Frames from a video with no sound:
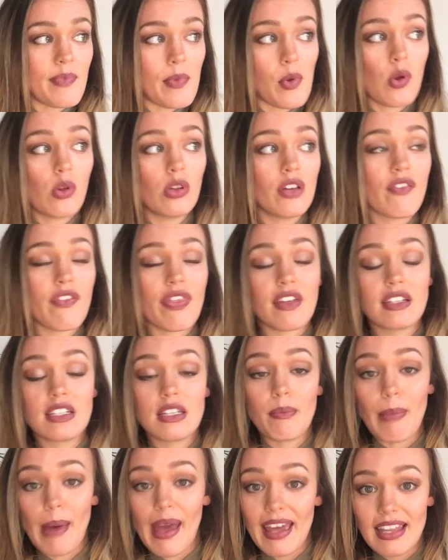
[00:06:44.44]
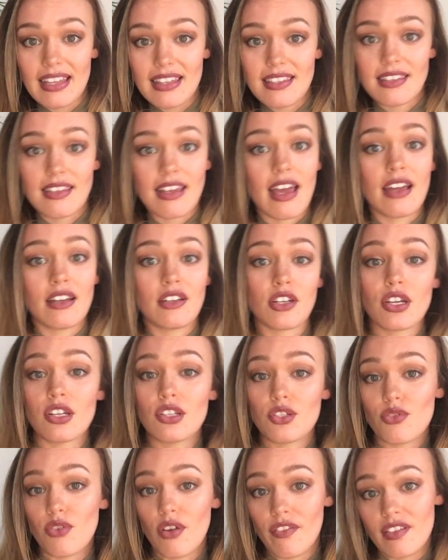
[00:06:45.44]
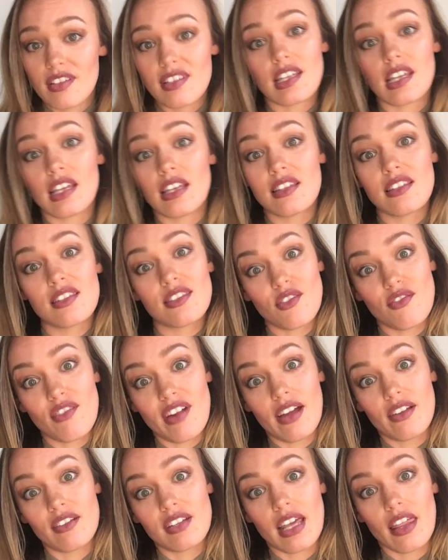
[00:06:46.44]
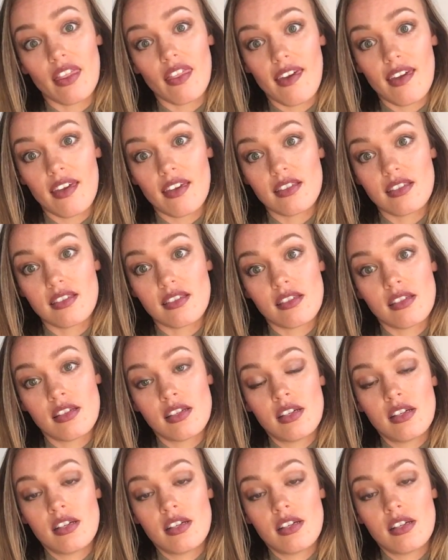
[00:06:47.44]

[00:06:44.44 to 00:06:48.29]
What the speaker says: all of the debates and controversies surrounding these.